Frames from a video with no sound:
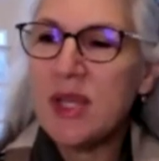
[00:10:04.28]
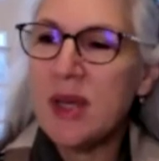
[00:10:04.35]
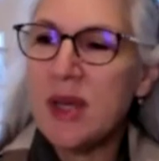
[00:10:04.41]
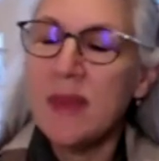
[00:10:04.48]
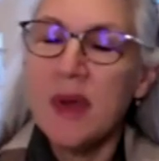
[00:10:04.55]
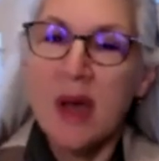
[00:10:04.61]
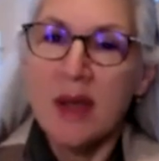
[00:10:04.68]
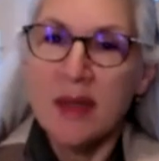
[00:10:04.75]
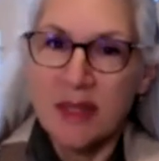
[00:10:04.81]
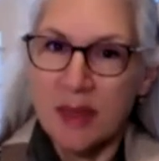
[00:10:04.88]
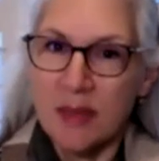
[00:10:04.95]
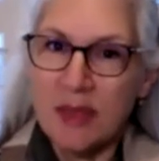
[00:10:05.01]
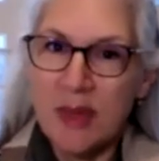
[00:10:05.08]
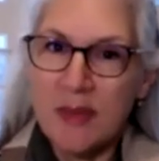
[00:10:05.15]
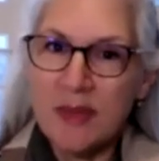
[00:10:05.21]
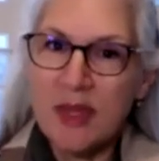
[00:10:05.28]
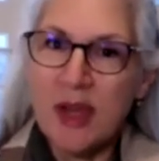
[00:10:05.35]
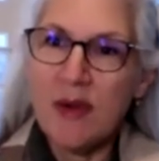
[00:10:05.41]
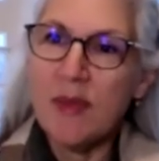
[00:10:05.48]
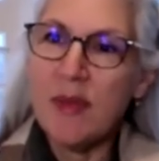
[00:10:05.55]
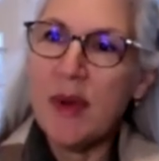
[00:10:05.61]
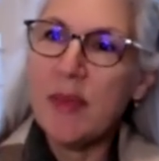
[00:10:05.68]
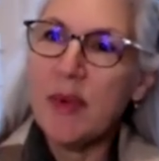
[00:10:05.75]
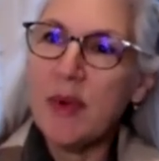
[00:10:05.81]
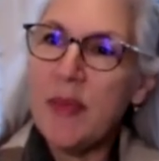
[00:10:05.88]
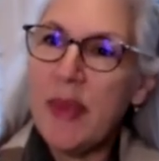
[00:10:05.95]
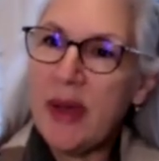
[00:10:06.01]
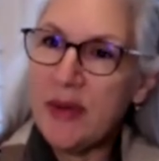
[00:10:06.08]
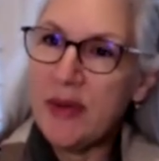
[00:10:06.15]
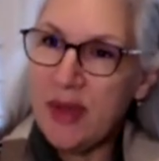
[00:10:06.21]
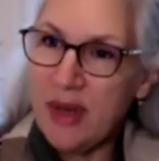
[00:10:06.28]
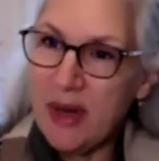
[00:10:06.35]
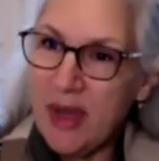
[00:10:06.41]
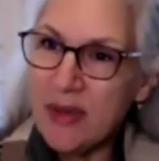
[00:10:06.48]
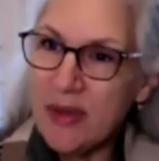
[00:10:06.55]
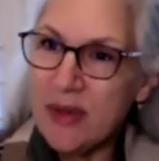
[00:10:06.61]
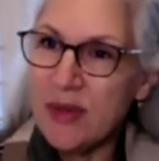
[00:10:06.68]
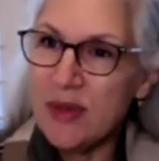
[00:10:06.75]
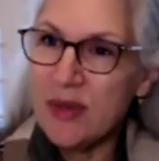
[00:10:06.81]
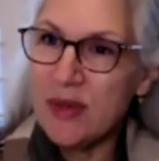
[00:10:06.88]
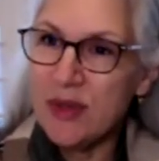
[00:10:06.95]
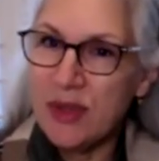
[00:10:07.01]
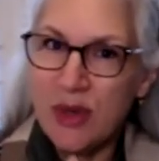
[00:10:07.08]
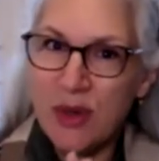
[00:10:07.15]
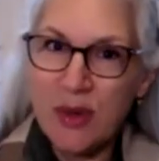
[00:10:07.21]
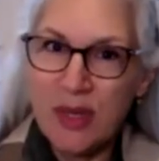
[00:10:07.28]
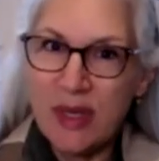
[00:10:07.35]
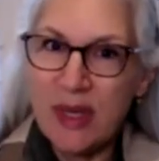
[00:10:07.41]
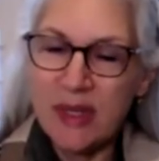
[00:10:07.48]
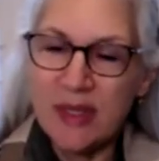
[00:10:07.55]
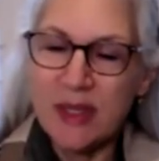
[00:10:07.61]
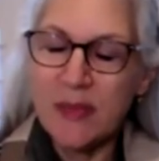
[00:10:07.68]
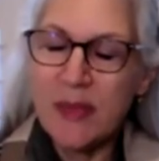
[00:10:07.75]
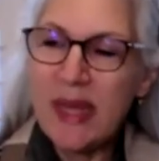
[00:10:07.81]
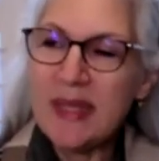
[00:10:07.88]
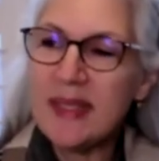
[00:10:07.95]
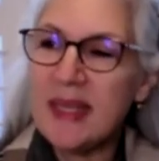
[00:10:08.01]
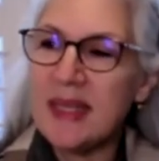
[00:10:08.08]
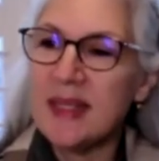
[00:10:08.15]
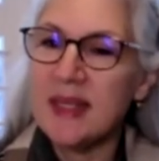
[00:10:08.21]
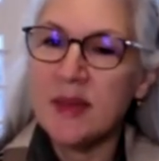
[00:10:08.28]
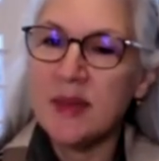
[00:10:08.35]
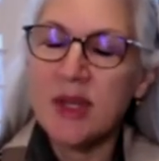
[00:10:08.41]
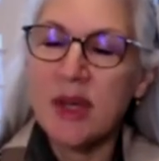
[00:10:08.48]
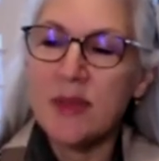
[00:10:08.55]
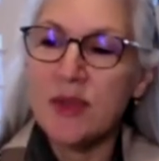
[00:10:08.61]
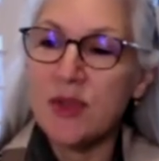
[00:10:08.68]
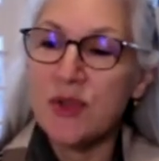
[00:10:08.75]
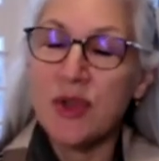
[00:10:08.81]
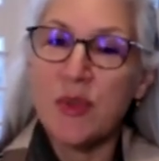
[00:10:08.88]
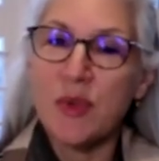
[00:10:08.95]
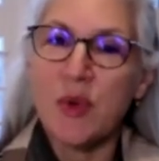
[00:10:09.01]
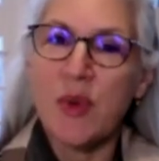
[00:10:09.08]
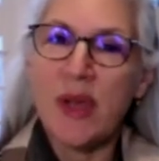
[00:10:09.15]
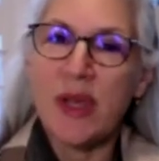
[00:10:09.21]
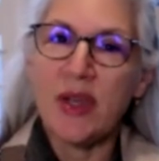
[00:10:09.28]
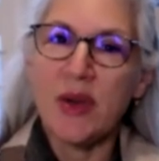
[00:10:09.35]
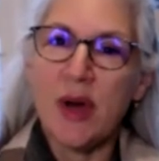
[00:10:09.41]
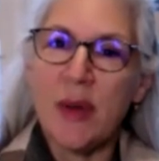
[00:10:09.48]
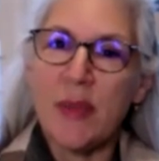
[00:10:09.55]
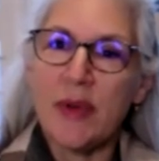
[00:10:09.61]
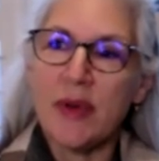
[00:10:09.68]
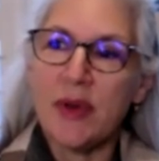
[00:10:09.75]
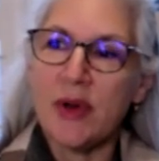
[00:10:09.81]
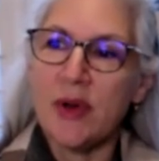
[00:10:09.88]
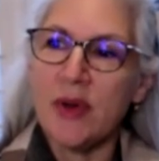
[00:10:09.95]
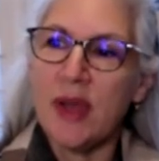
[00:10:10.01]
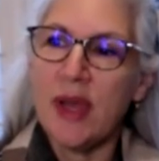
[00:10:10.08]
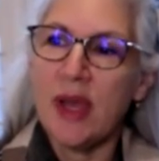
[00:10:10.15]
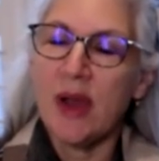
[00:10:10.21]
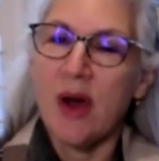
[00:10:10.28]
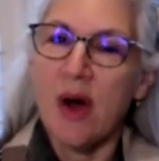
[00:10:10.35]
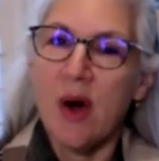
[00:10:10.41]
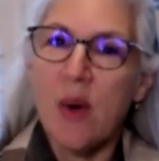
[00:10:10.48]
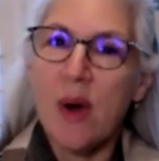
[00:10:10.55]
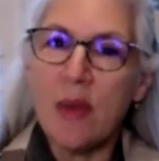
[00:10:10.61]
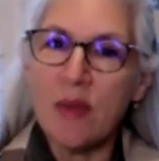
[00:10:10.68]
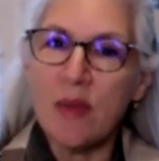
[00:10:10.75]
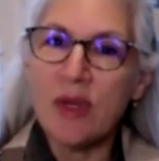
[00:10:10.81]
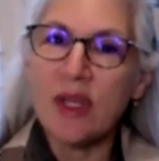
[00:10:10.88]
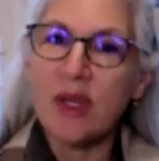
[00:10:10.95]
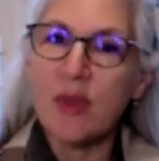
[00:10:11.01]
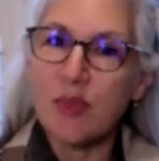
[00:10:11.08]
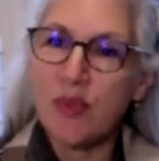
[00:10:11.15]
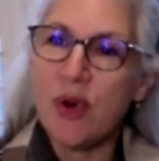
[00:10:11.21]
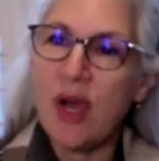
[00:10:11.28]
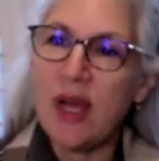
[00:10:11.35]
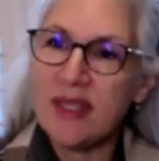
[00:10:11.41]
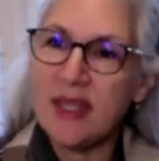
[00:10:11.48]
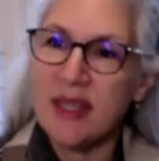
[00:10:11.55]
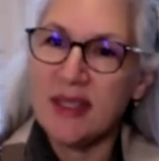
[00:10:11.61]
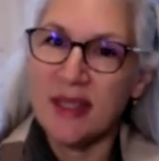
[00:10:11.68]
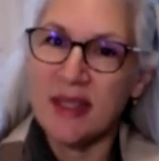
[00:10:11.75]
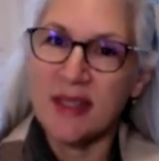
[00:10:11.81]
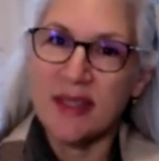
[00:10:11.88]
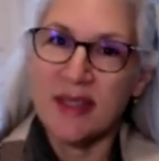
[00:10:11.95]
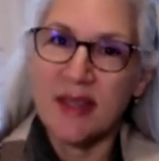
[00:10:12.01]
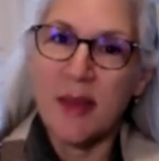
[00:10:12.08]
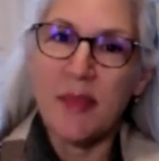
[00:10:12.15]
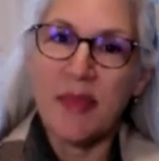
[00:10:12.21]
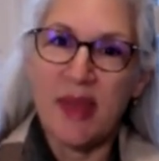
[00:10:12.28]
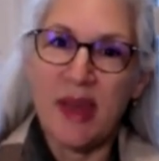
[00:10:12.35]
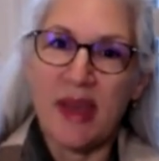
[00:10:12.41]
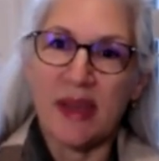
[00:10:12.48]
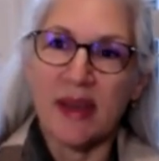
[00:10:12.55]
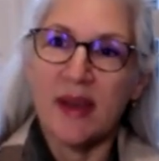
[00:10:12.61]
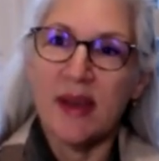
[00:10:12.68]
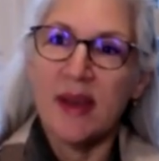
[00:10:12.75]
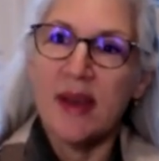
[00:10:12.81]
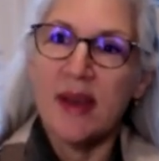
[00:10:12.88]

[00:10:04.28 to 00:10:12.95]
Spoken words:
them. Sometimes I remember better than others. You know, it depends. And sometimes a dream will wake you up and you're like, oh, I'm really processing something.